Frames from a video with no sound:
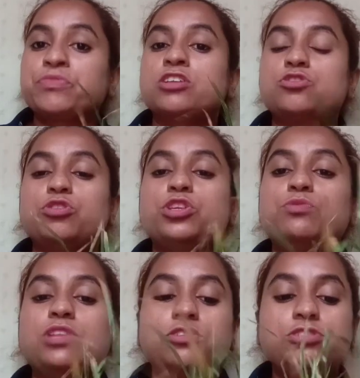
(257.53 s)
So you
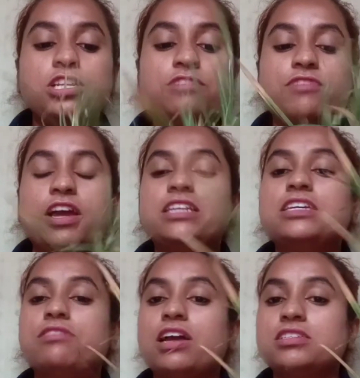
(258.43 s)
will usually
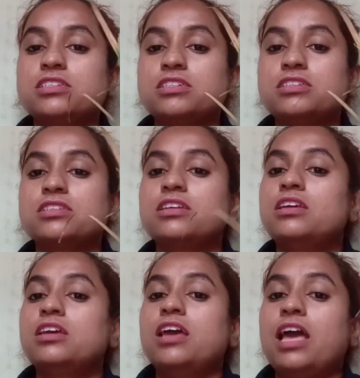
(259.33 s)
find grasses
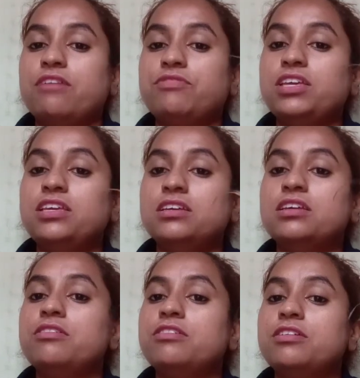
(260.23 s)
having
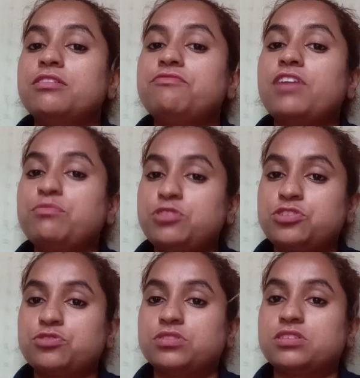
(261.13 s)

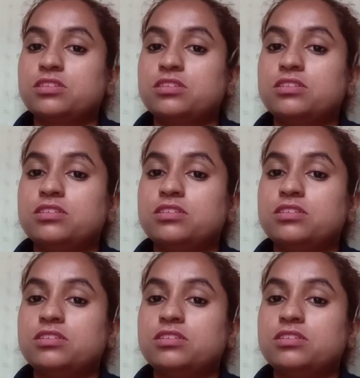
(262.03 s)
fibrous roots.